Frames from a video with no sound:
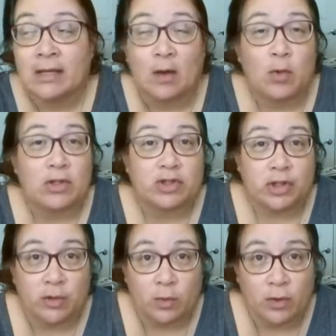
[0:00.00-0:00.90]
they want to
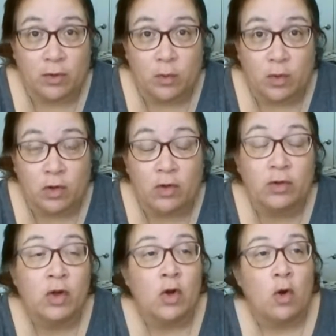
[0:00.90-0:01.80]
share with the
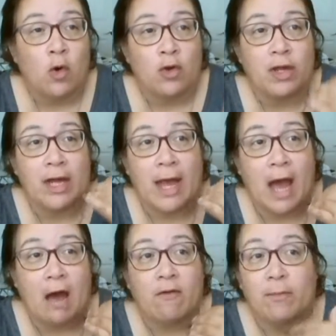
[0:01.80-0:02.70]
world, or they
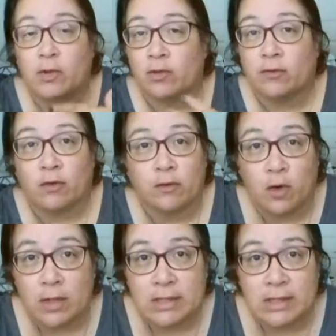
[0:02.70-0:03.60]
have a beautiful
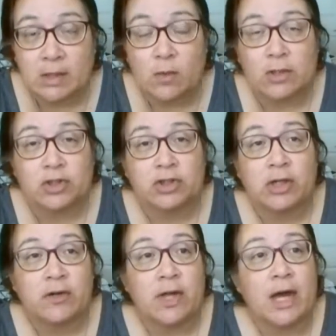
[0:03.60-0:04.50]
voice and they want to
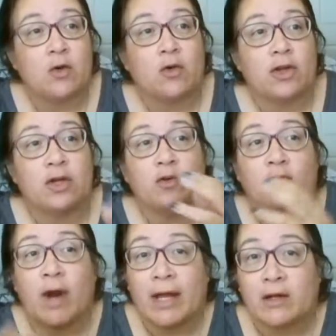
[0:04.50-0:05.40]
share that, or they're
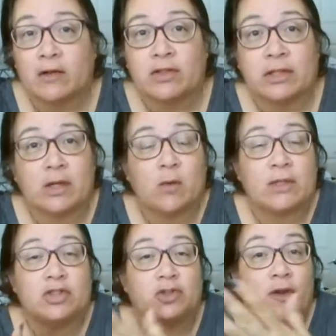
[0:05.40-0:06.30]
writers and they
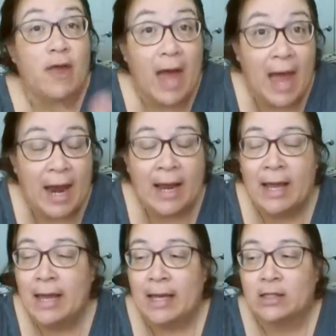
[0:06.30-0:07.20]
want to share that.
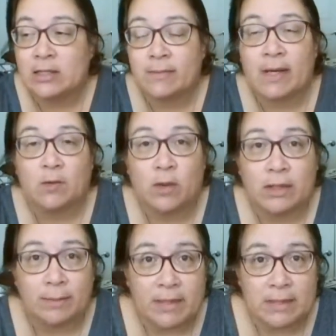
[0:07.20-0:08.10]
It doesn't matter
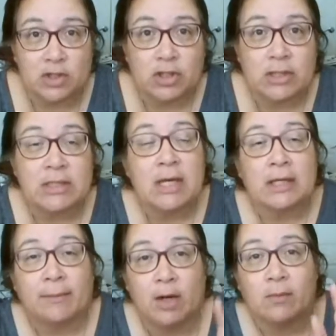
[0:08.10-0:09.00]
what the message is.
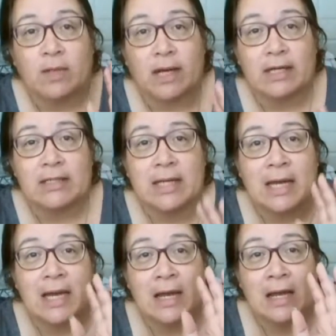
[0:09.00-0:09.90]
The bottom line is
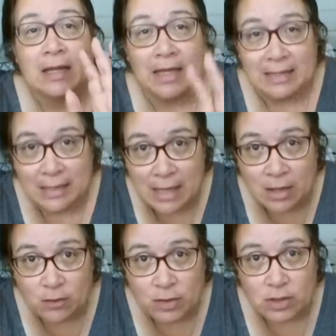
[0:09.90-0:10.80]
that's
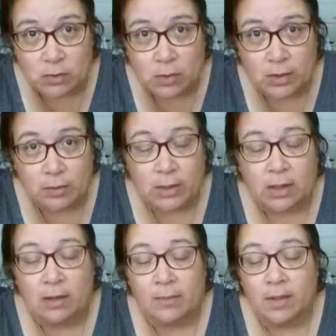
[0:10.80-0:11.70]
another reason why you
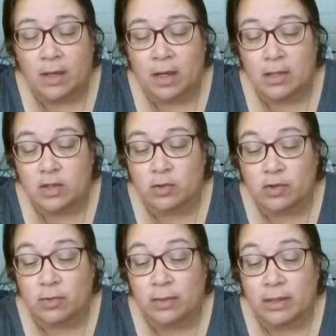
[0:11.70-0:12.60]
become a
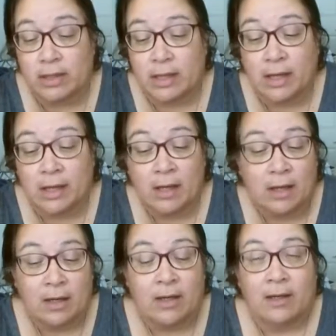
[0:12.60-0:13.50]
social media
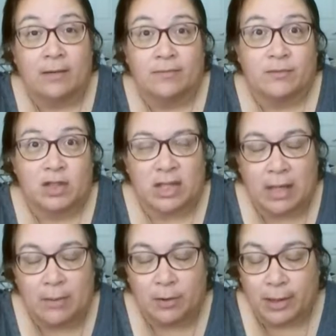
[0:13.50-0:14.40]

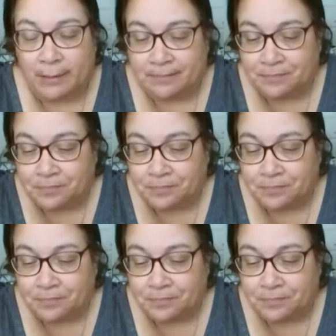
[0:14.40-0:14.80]
celebrity.